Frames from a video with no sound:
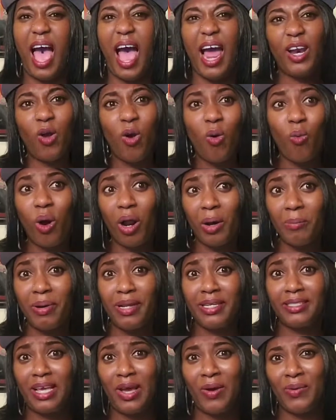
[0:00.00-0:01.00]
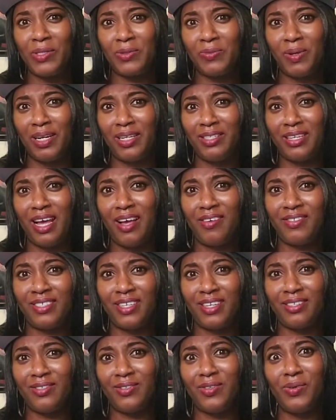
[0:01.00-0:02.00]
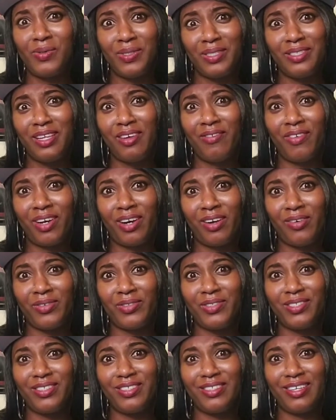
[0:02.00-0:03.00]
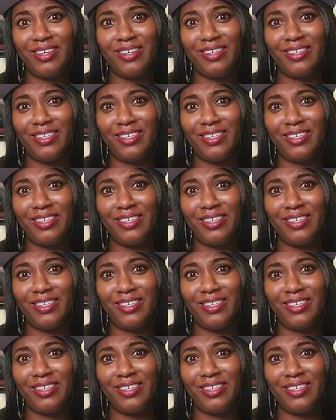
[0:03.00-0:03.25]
I know one place I always wanted to have sex though was Devon House.